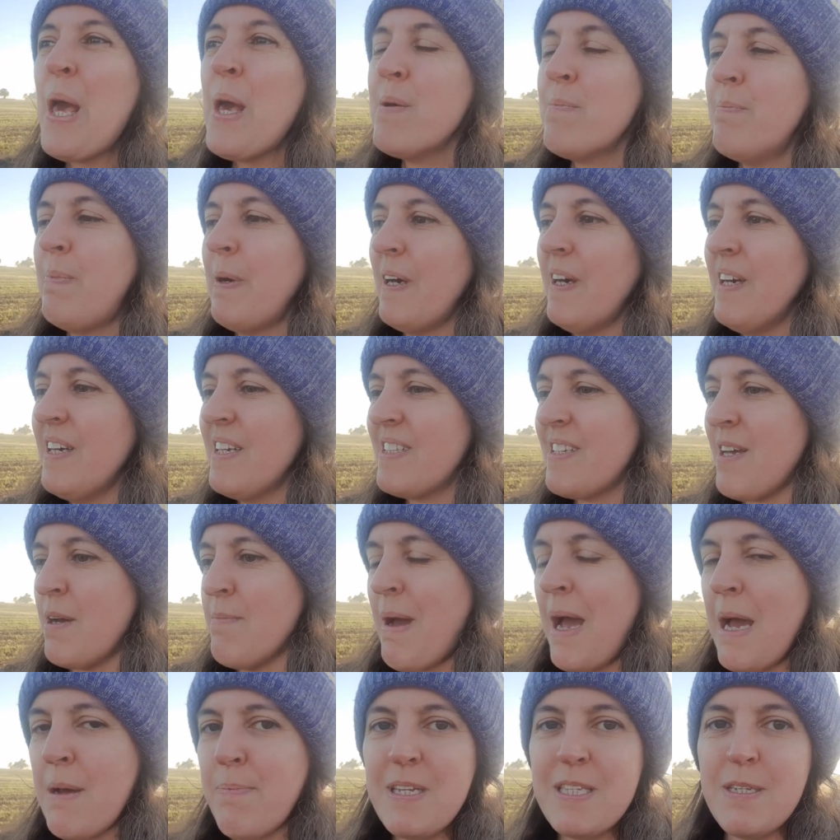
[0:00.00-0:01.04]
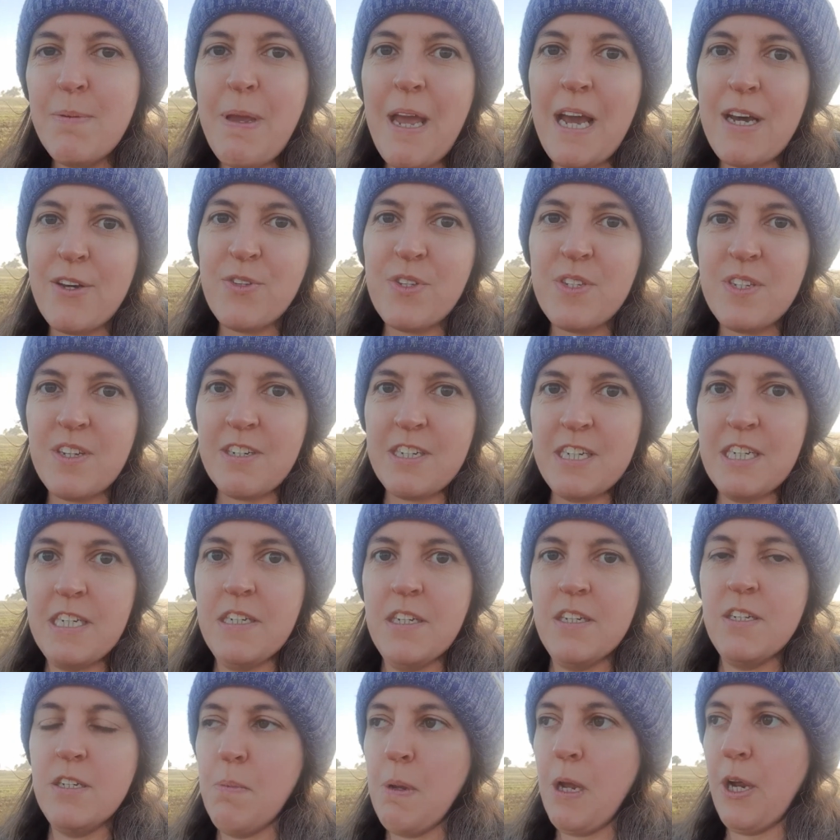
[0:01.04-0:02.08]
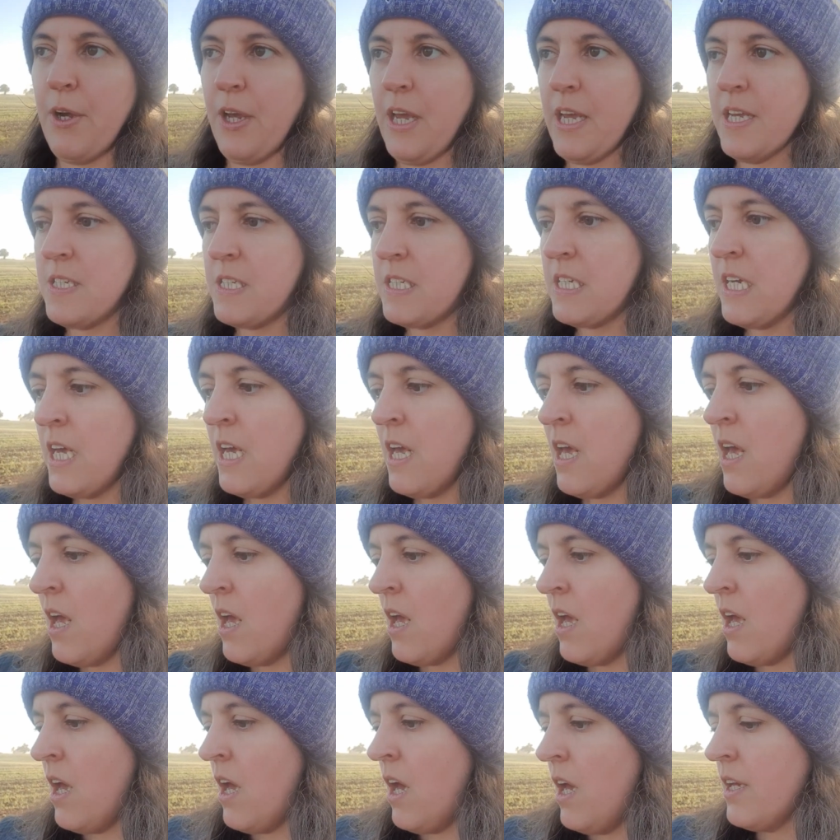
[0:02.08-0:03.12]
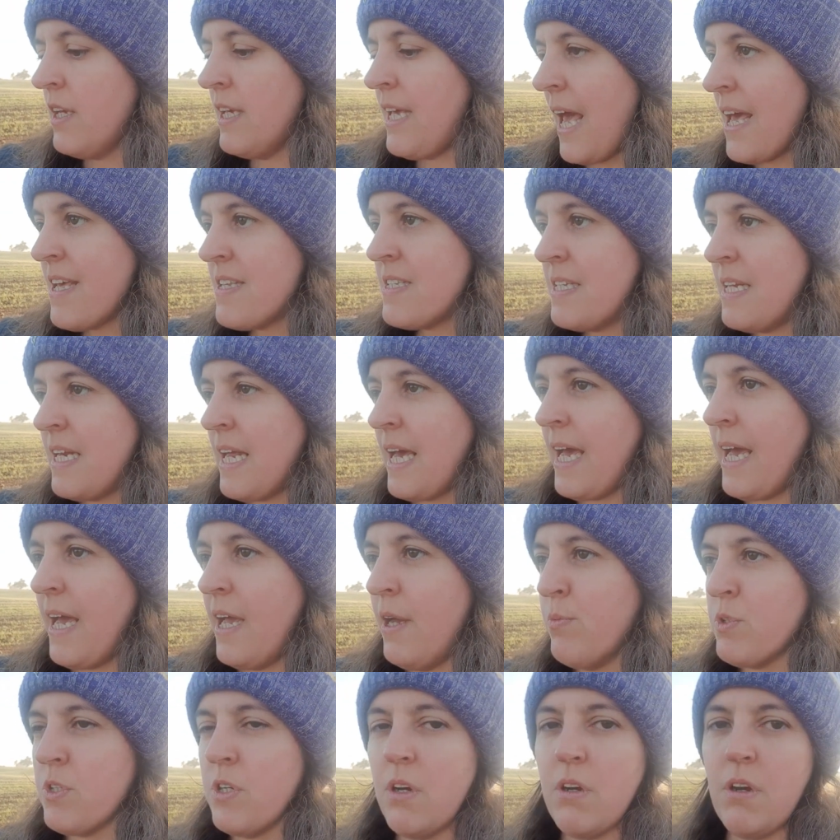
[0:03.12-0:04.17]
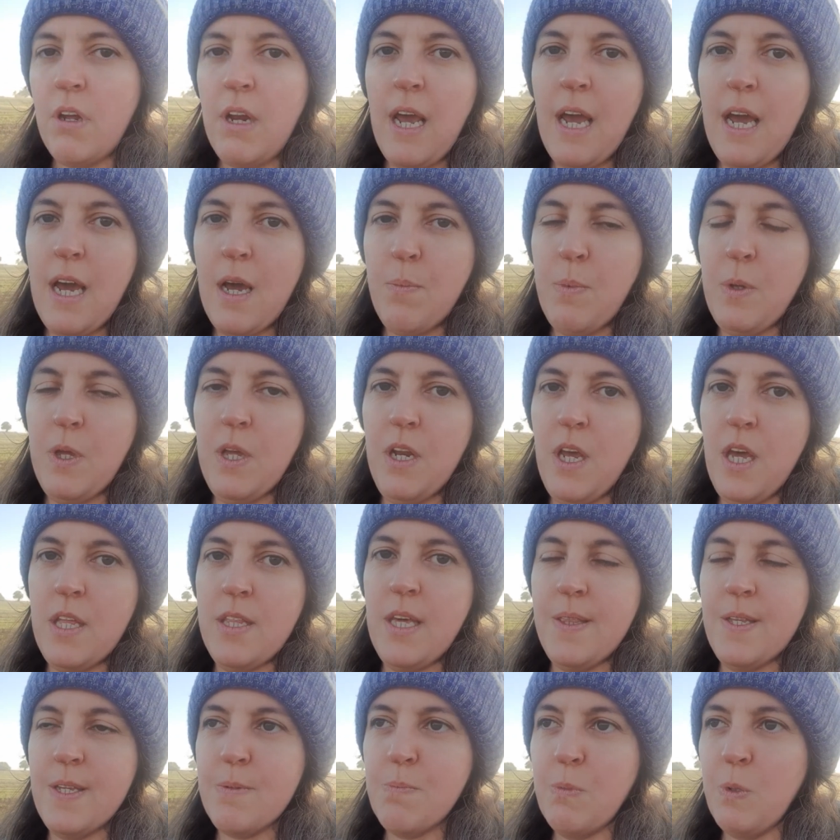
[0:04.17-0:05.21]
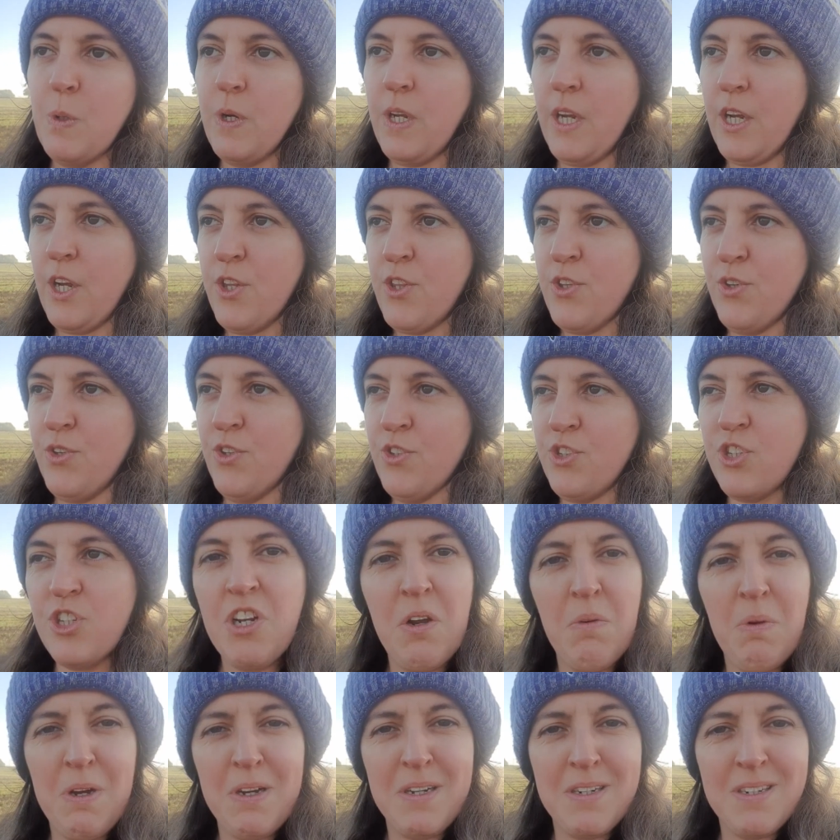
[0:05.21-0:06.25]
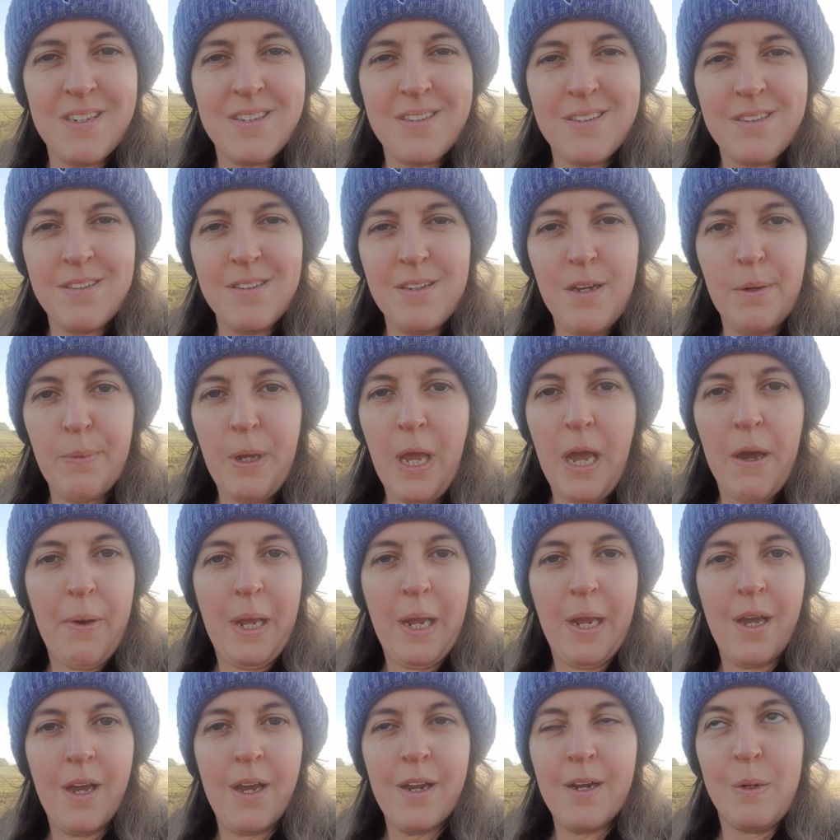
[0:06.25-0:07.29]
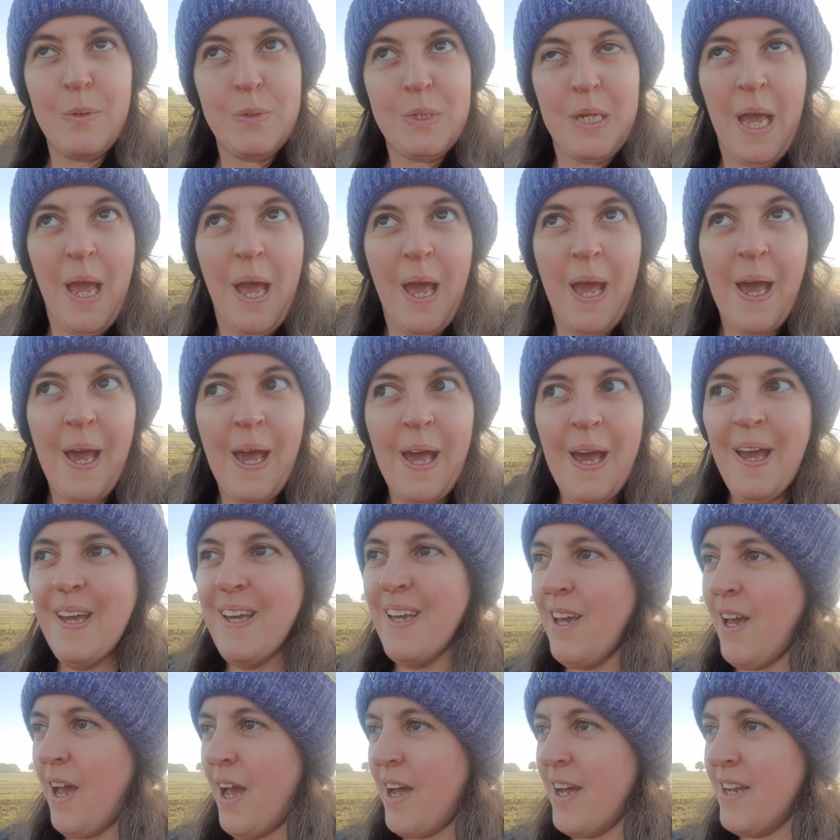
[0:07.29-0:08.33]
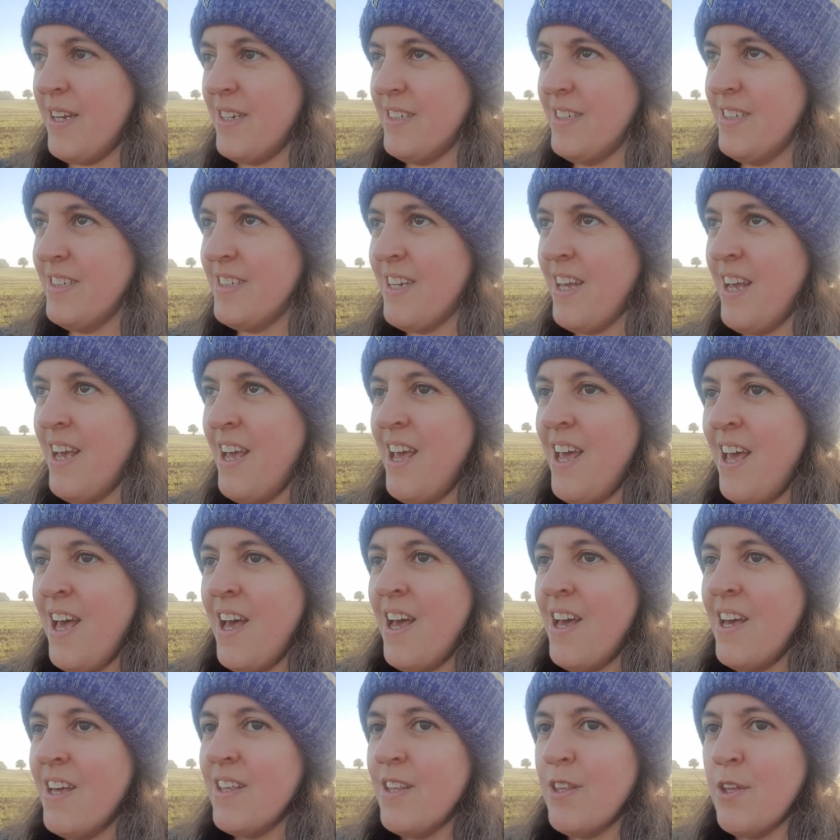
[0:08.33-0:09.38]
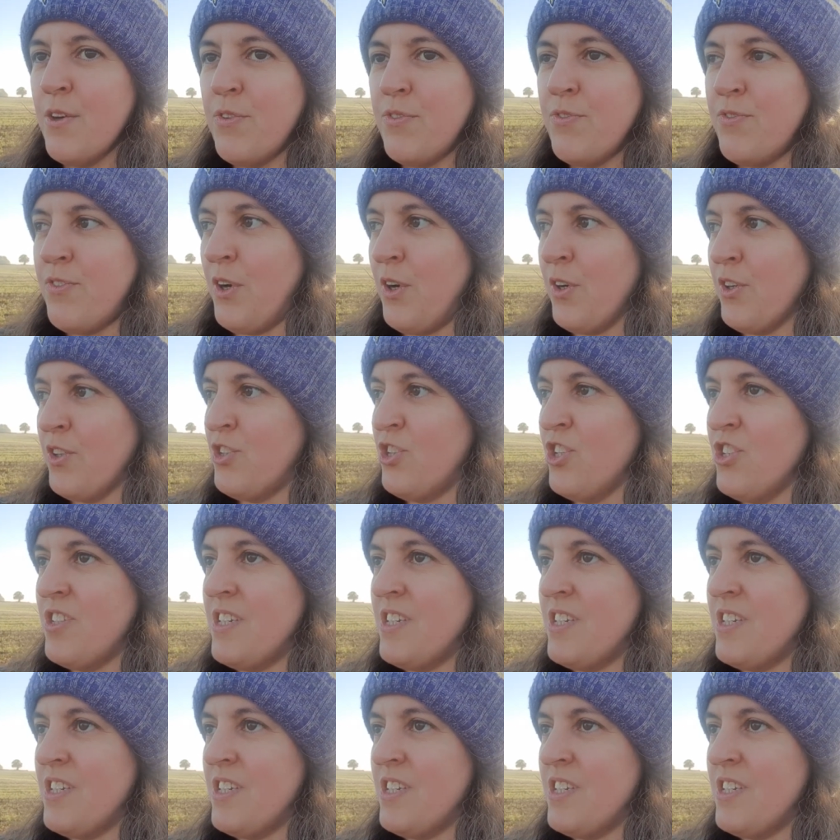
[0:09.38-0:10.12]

but I'm happy to be outside, to be honest. Yesterday was not going to happen, and then this morning I thought, you know what? I'm going. I don't care. And the fog just